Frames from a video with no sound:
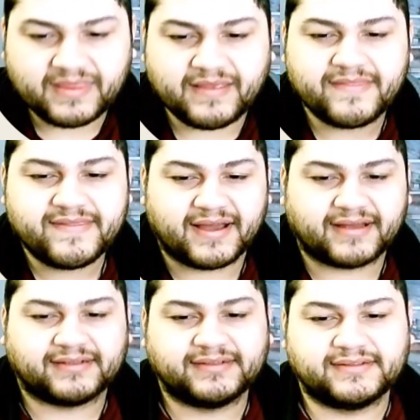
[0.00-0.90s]

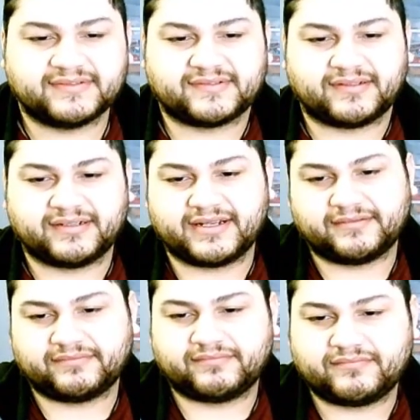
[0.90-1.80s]
That is, again,
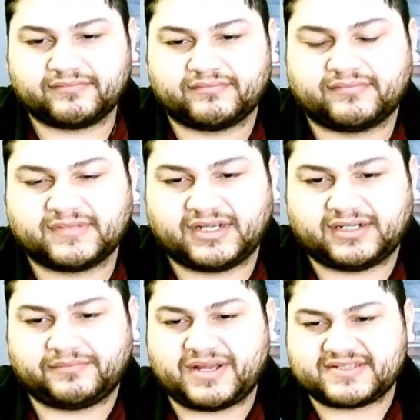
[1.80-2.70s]

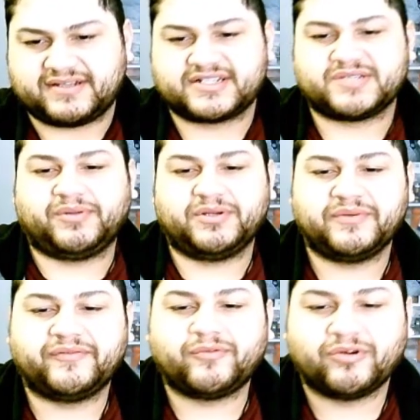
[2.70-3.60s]
as I explained
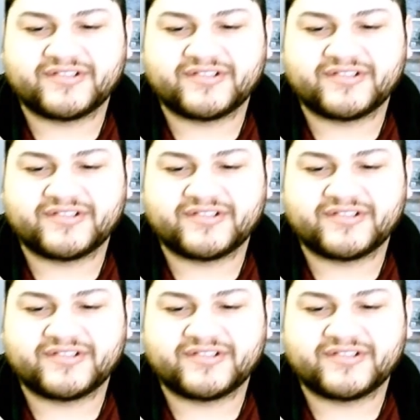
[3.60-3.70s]
before,